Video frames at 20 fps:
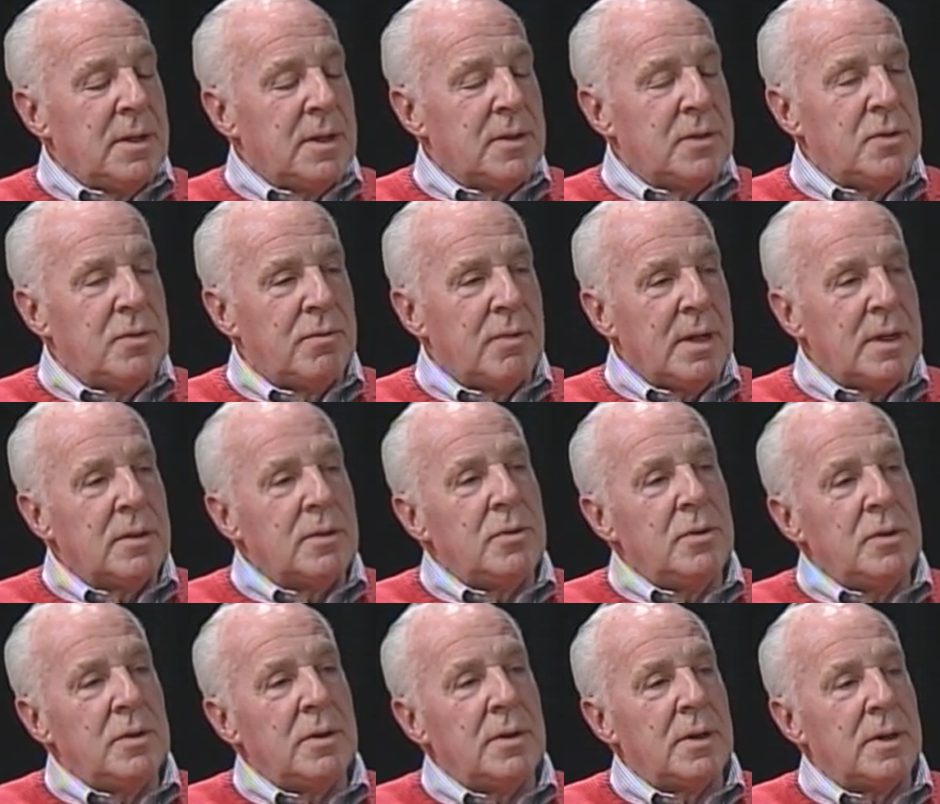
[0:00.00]
us to rake
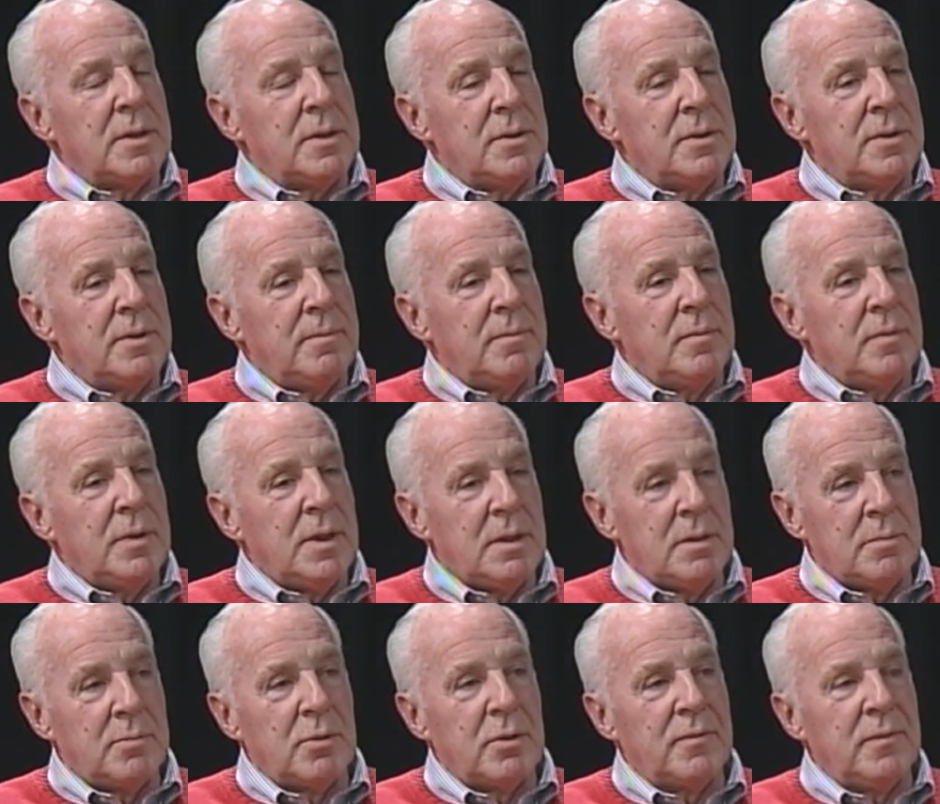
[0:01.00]
2 lawns in
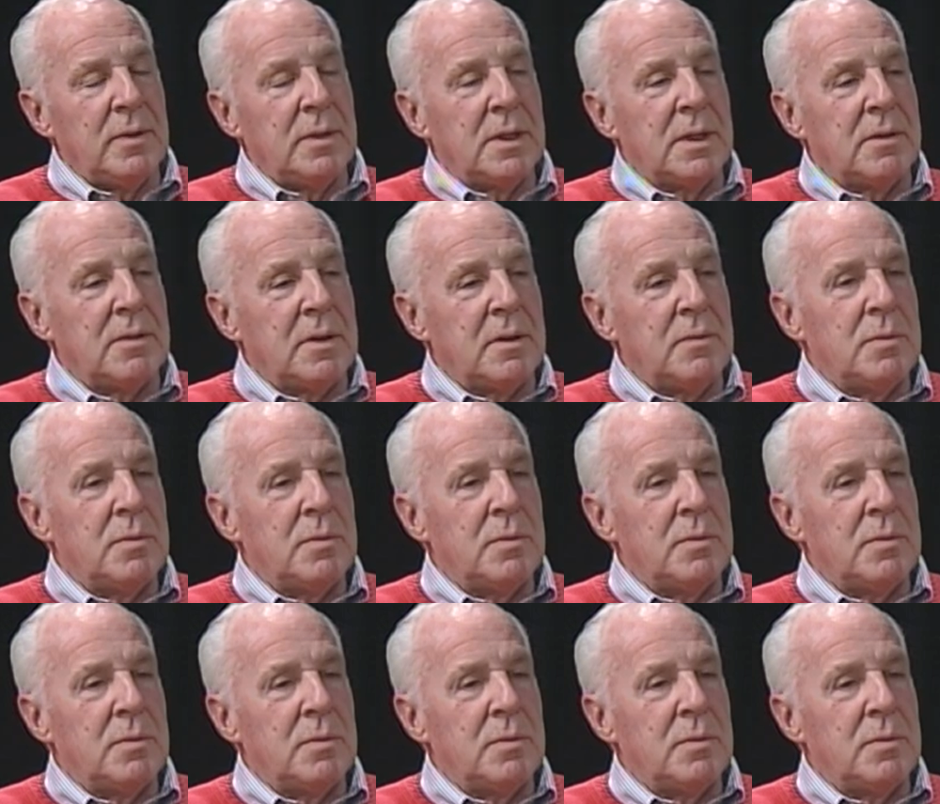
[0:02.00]
the Brookfield area.